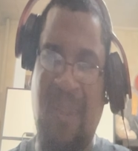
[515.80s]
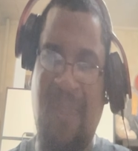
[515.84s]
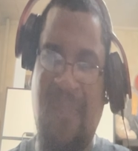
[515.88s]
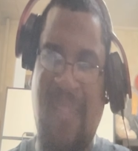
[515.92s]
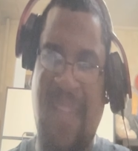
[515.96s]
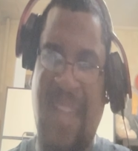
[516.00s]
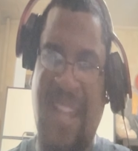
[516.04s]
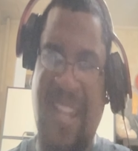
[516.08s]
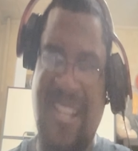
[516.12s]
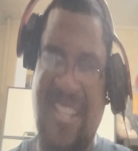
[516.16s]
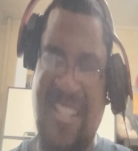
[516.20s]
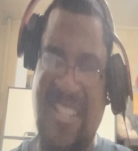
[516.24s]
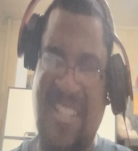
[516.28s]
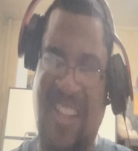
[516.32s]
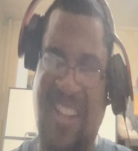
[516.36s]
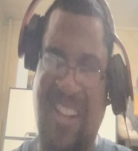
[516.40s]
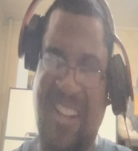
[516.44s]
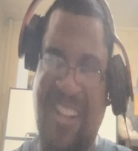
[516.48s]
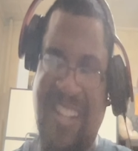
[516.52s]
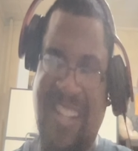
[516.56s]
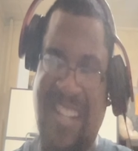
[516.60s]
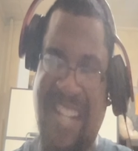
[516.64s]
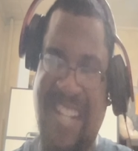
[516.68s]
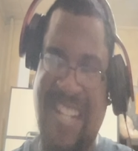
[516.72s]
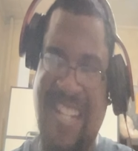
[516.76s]
that it's not a
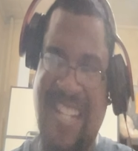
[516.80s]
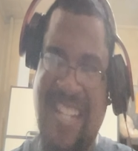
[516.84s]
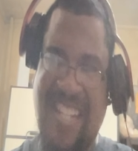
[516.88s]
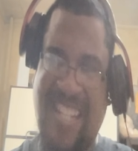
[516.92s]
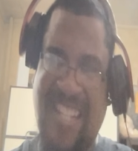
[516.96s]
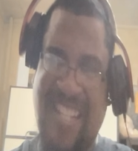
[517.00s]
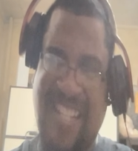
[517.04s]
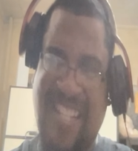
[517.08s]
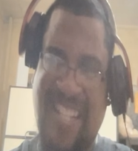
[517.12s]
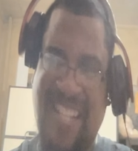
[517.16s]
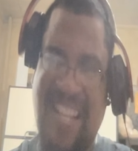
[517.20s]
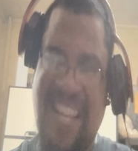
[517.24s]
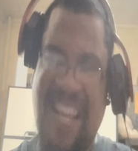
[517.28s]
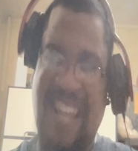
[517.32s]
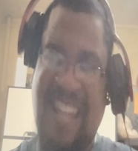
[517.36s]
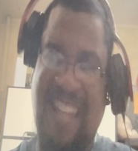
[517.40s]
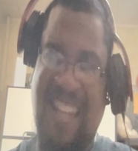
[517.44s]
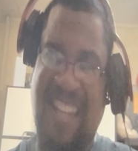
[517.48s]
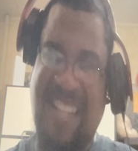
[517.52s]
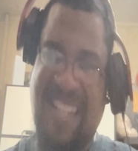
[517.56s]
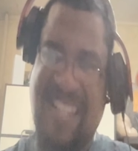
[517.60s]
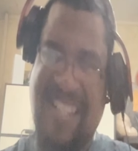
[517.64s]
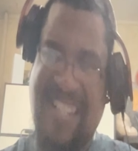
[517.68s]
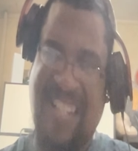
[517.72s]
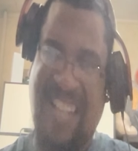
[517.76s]
glitch.
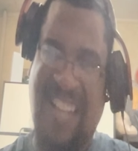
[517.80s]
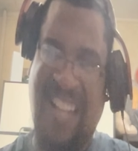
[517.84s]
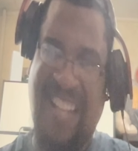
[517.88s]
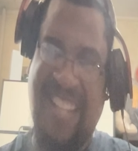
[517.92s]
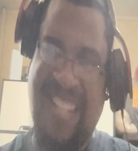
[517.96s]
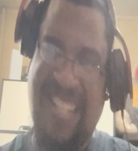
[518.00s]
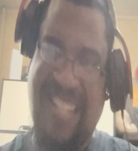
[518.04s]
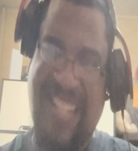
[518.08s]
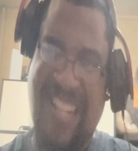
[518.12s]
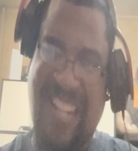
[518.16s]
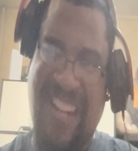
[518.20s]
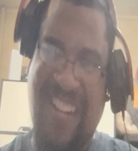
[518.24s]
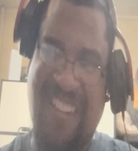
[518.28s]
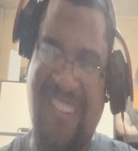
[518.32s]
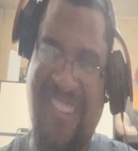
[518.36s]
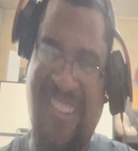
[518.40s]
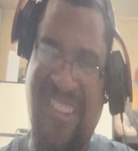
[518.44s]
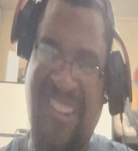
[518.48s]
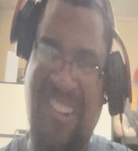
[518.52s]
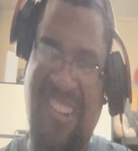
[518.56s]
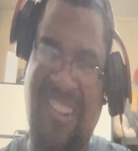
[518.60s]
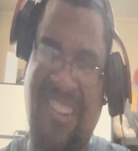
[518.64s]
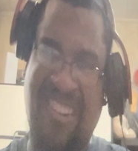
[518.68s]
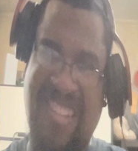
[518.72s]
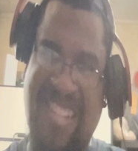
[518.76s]
That's just how the scenario
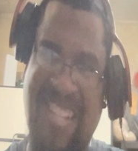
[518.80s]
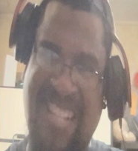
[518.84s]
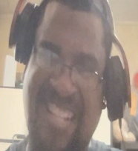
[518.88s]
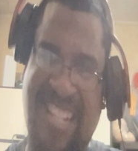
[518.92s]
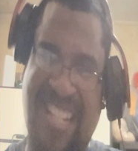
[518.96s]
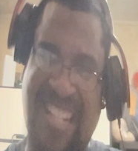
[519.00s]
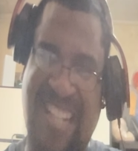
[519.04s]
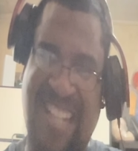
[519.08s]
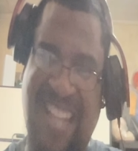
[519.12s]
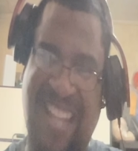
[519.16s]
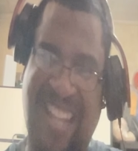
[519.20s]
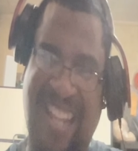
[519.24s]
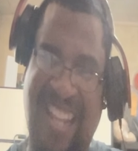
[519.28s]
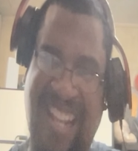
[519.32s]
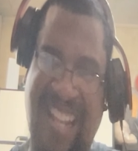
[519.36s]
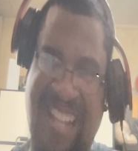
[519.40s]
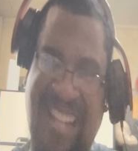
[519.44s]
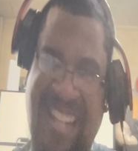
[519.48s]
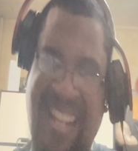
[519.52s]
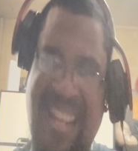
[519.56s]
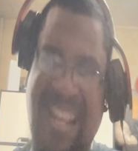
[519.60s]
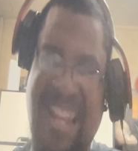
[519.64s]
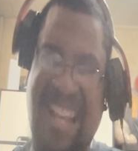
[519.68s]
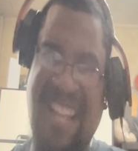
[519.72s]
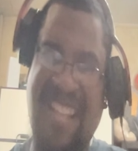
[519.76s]
goes, and that
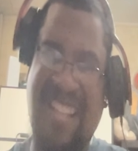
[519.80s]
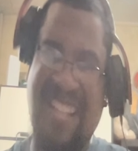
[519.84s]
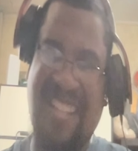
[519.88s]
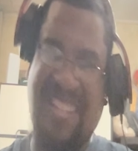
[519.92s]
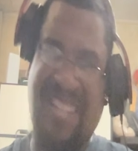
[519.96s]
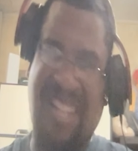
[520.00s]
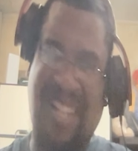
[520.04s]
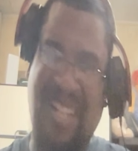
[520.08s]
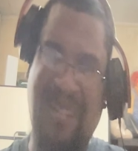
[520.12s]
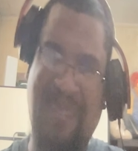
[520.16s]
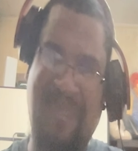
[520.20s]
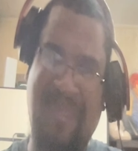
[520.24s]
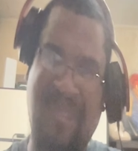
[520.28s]
turns out to be